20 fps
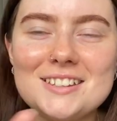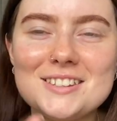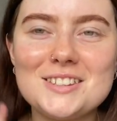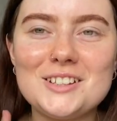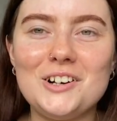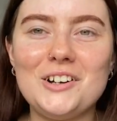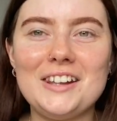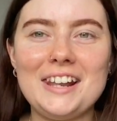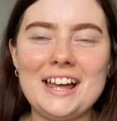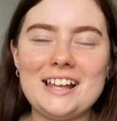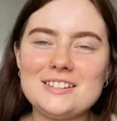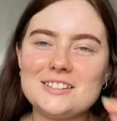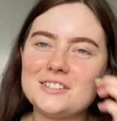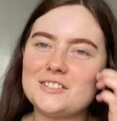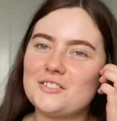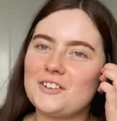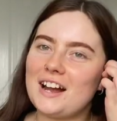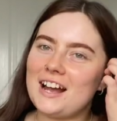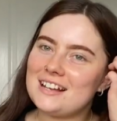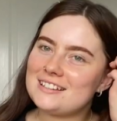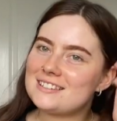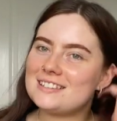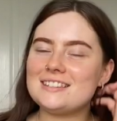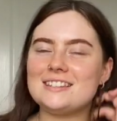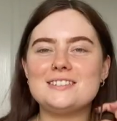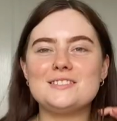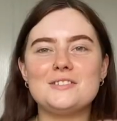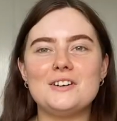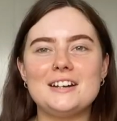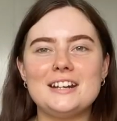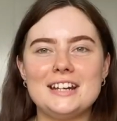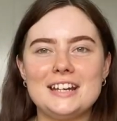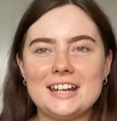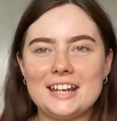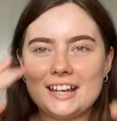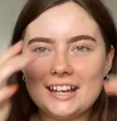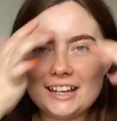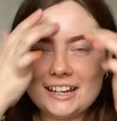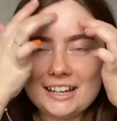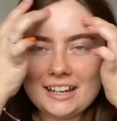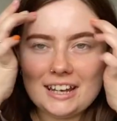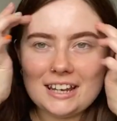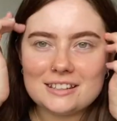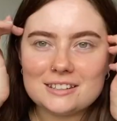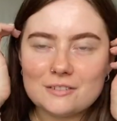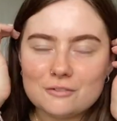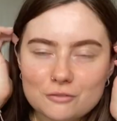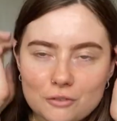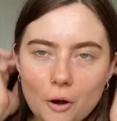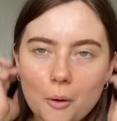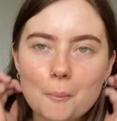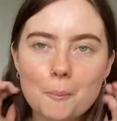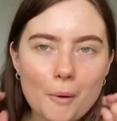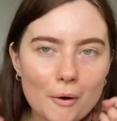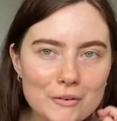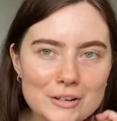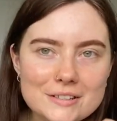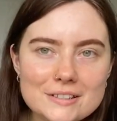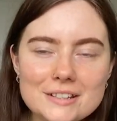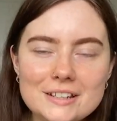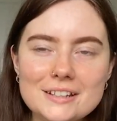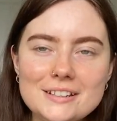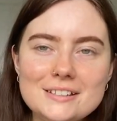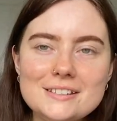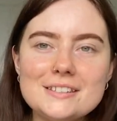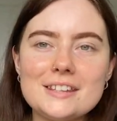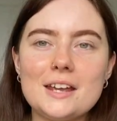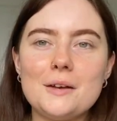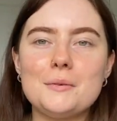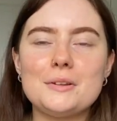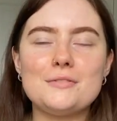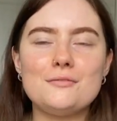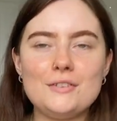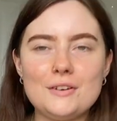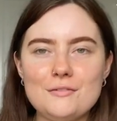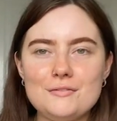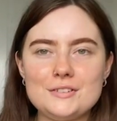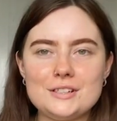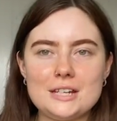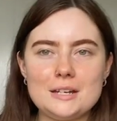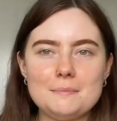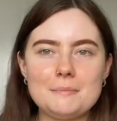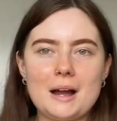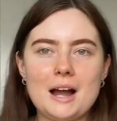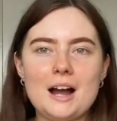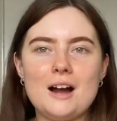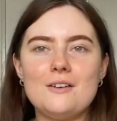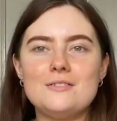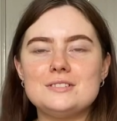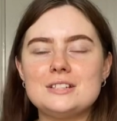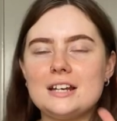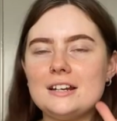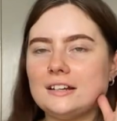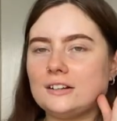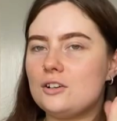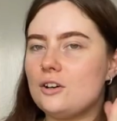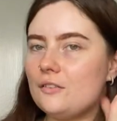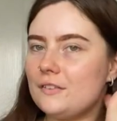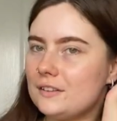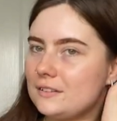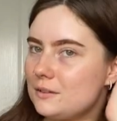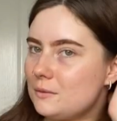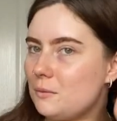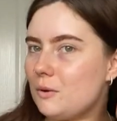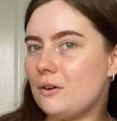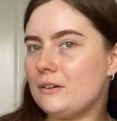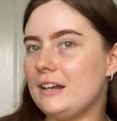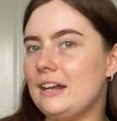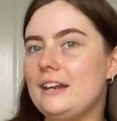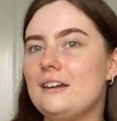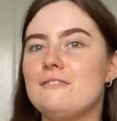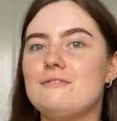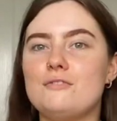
So last dress, this one again is from Morrison's. It was £15 and I got this one in a